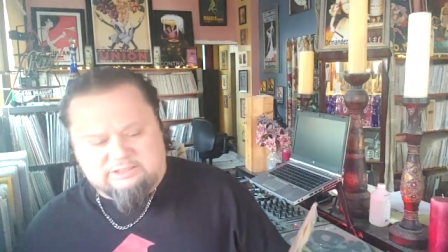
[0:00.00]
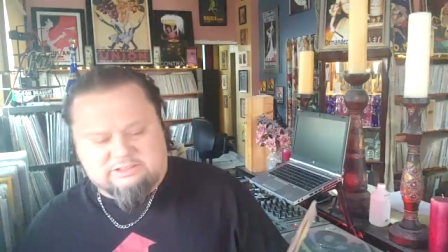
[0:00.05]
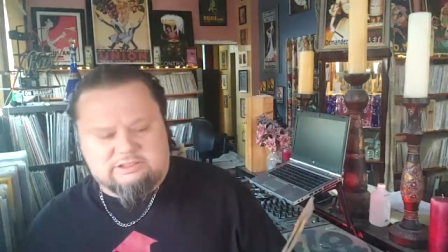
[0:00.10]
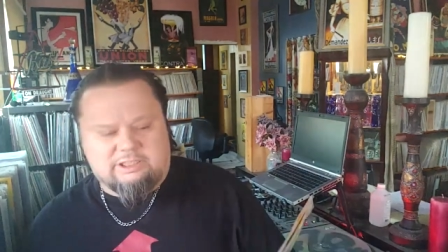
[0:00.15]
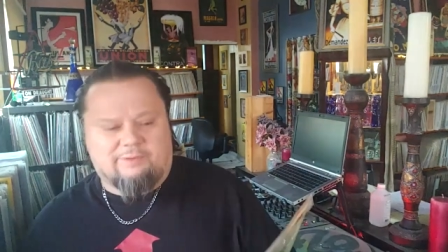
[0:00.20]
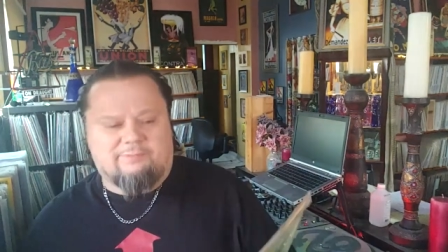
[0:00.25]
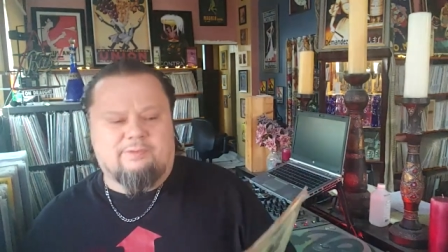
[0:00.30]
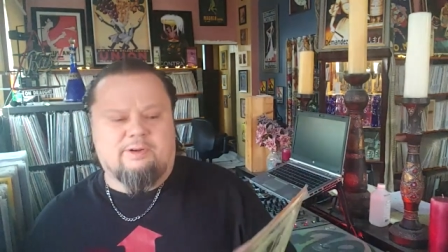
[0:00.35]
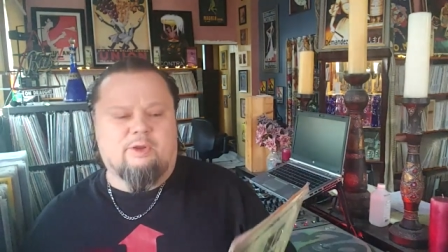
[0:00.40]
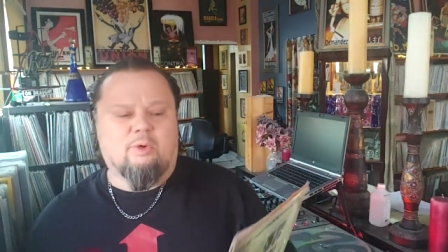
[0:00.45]

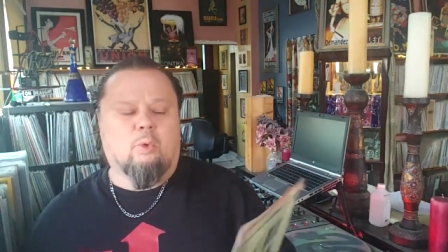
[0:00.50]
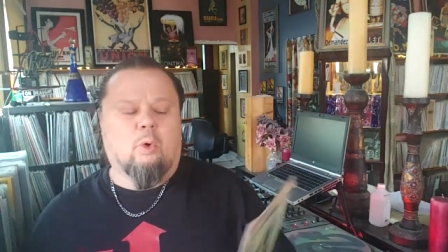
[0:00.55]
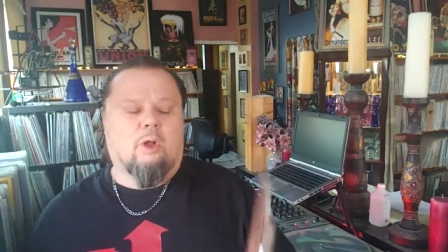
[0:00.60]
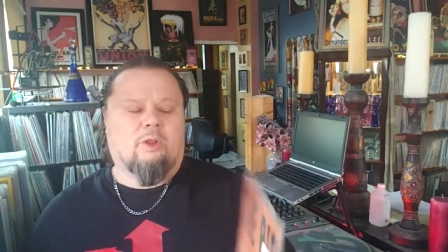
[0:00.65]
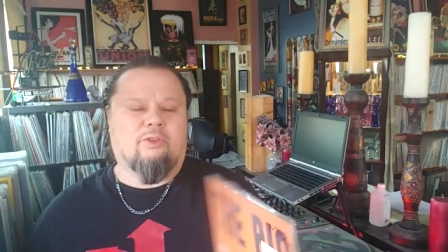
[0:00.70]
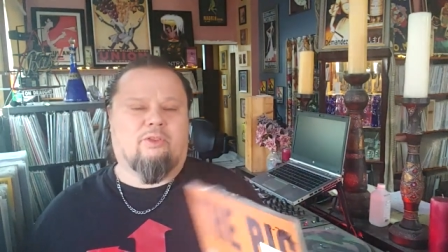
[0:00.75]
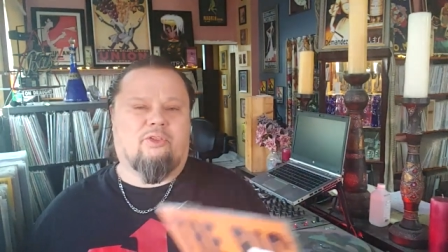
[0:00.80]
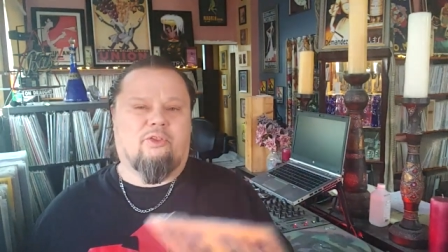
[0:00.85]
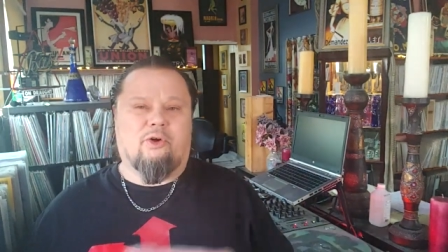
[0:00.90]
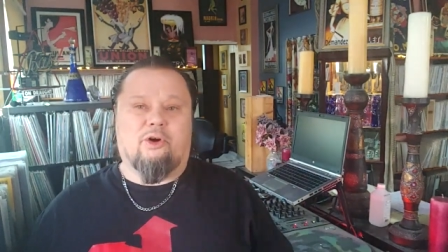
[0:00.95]

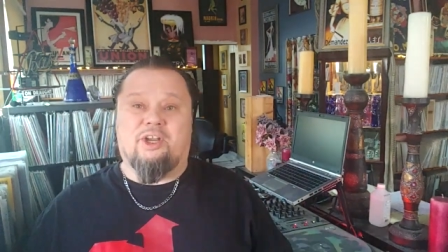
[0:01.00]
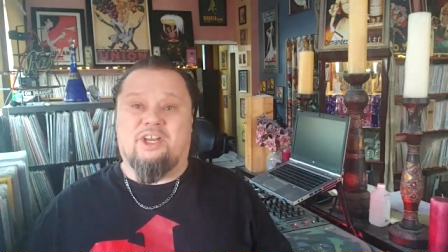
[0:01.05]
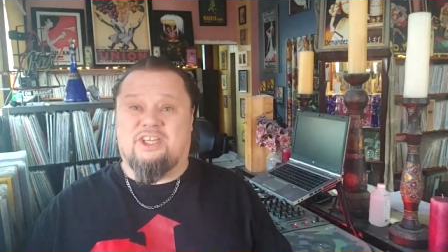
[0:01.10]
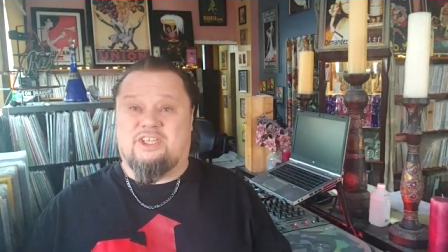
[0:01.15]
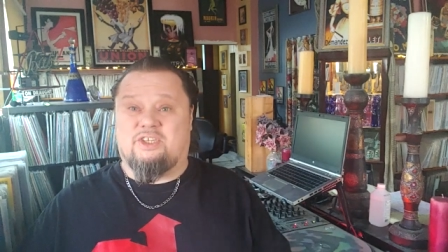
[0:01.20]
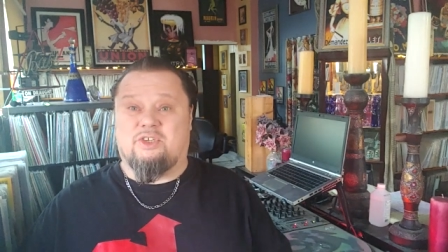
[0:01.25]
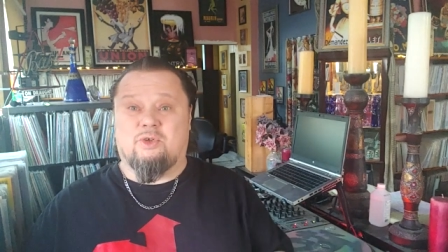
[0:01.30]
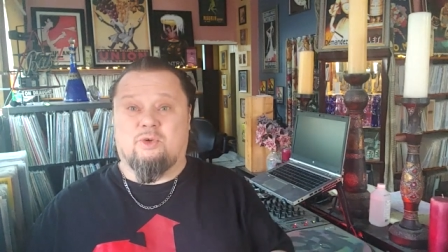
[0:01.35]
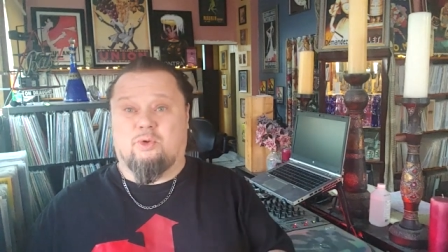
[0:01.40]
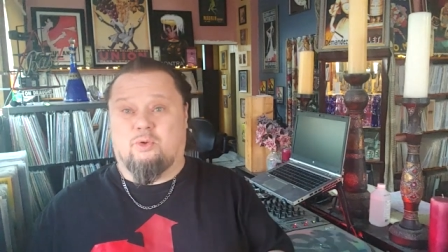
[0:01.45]

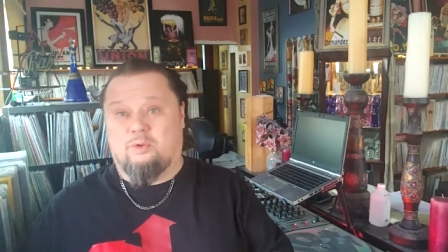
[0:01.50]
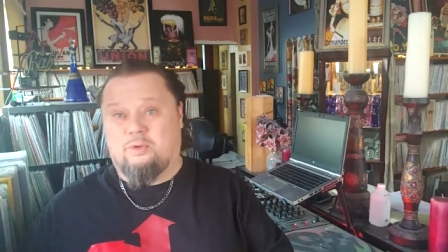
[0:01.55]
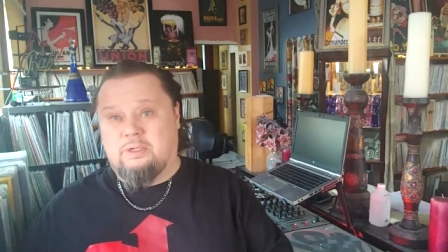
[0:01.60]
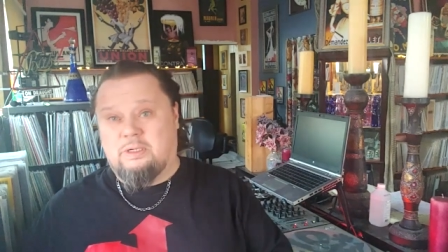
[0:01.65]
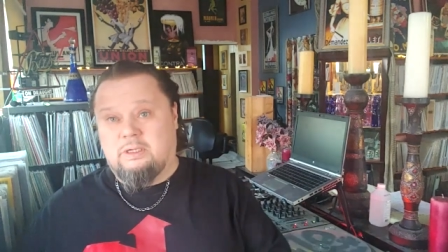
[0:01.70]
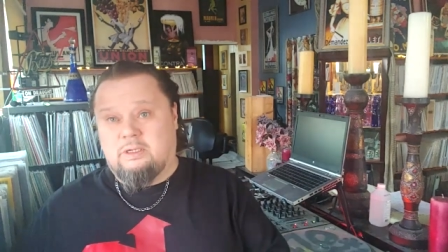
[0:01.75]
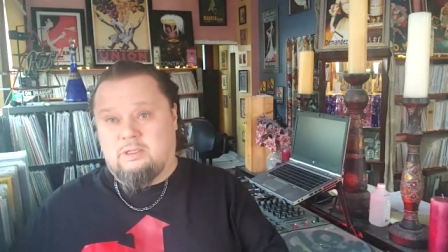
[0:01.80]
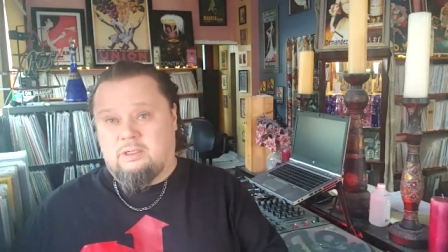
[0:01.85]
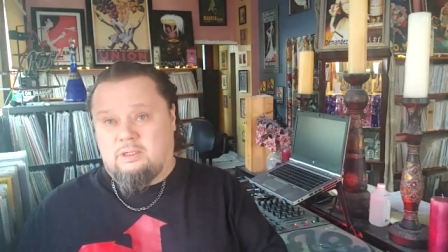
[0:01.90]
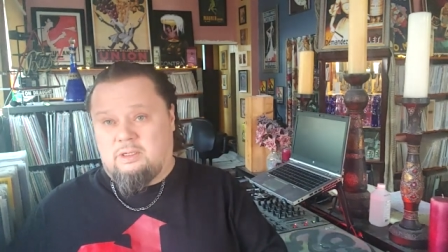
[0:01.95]
7132,
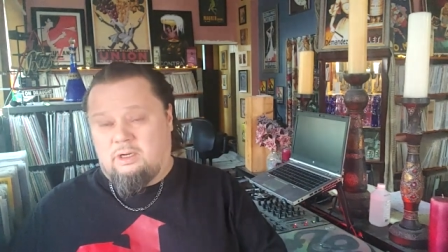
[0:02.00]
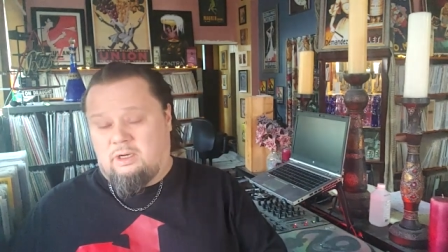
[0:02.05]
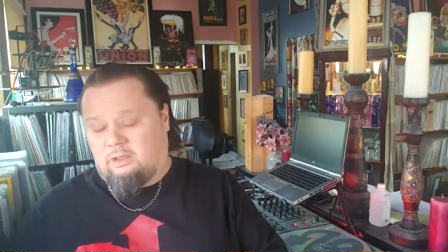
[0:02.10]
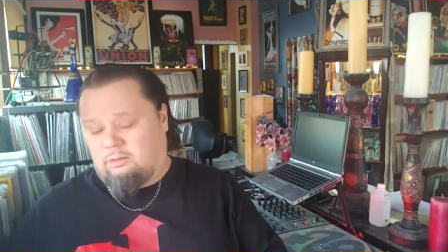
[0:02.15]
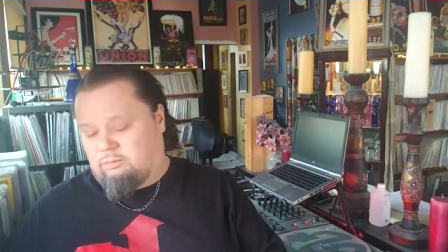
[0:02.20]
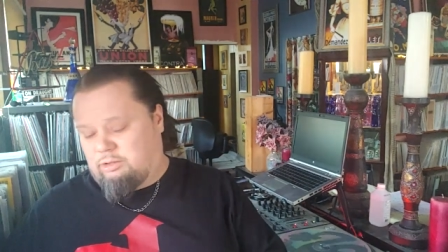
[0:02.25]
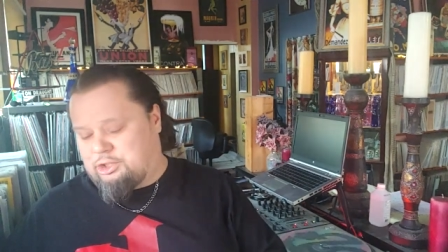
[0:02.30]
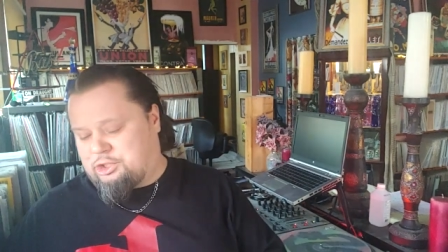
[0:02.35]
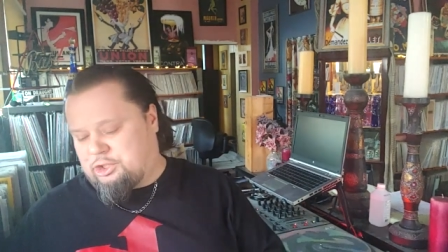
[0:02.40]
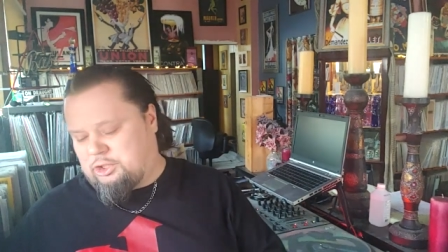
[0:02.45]
which